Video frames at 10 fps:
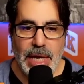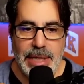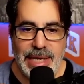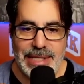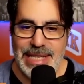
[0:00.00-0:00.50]

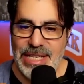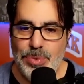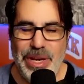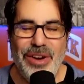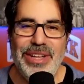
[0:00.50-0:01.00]
The assists,
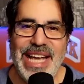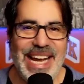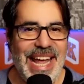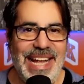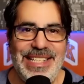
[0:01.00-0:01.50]
we only had
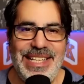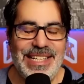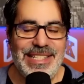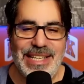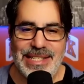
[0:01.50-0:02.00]
18
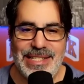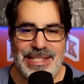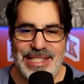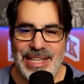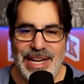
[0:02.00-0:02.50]

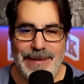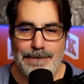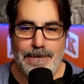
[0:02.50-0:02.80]
assists tonight.